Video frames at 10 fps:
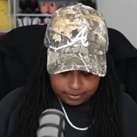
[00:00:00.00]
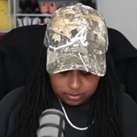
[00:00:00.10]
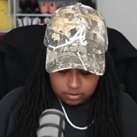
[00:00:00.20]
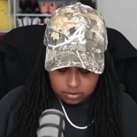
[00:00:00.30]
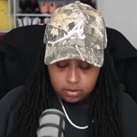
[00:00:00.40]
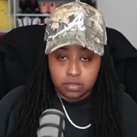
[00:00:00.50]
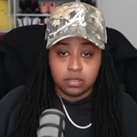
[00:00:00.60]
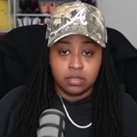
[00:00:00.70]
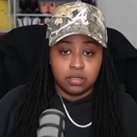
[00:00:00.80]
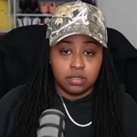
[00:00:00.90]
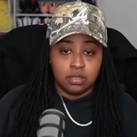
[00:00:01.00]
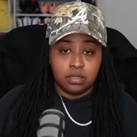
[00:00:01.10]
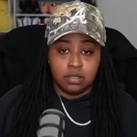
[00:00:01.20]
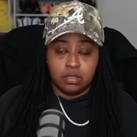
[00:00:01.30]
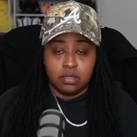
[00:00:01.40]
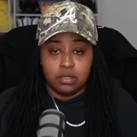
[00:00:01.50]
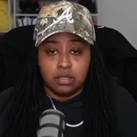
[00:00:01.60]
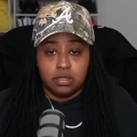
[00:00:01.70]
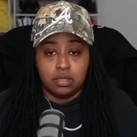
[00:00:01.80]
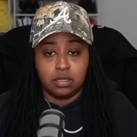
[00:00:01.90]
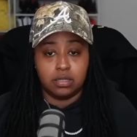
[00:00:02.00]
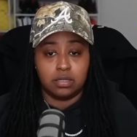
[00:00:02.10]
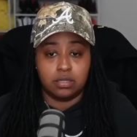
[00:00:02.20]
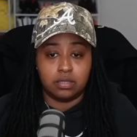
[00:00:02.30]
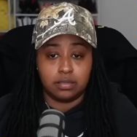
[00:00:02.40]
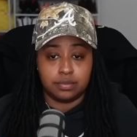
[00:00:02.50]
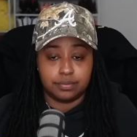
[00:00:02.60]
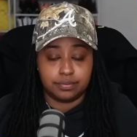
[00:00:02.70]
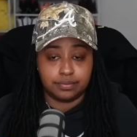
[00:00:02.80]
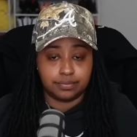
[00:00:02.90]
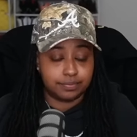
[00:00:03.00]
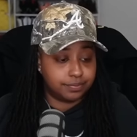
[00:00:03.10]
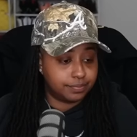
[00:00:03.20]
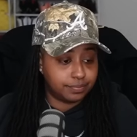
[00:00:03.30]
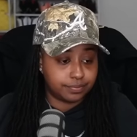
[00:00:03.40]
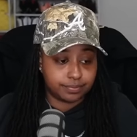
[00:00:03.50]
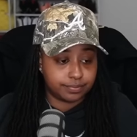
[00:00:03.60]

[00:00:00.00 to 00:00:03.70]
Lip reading: No one is speaking in this clip.